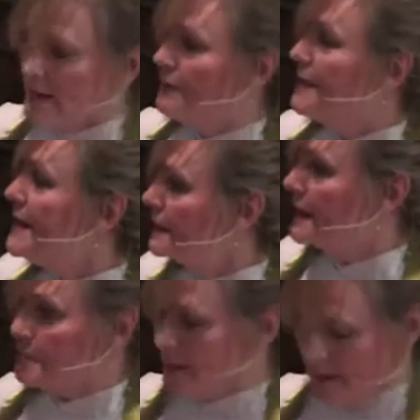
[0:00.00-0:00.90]
of
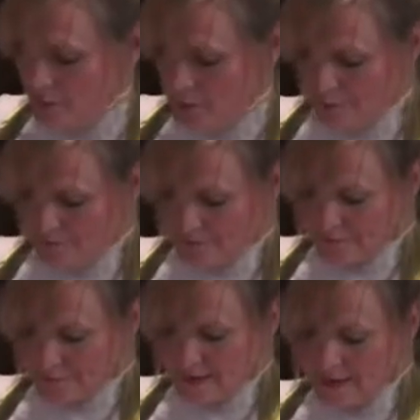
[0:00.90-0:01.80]
healing power.
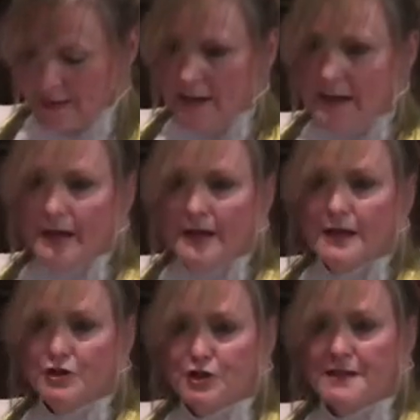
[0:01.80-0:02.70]

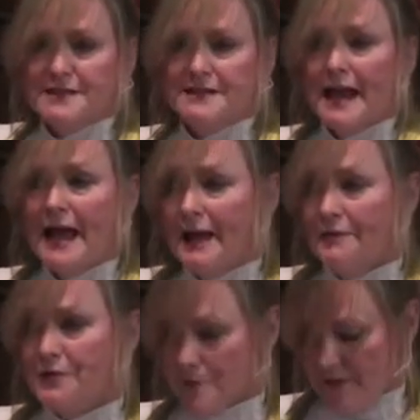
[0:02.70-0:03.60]
Just
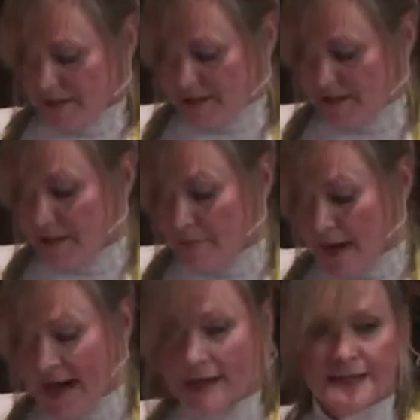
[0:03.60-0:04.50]
after this
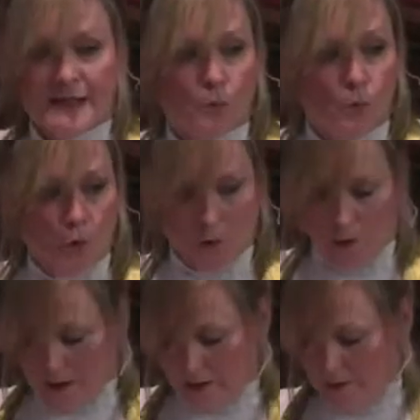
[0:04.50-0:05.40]
demanding
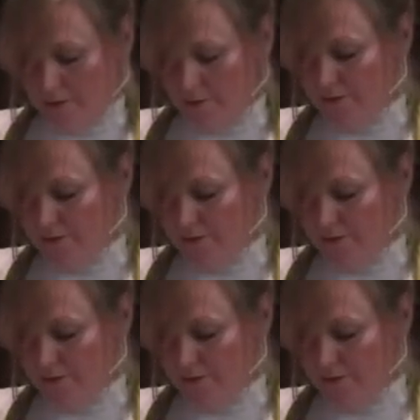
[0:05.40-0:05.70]
work, the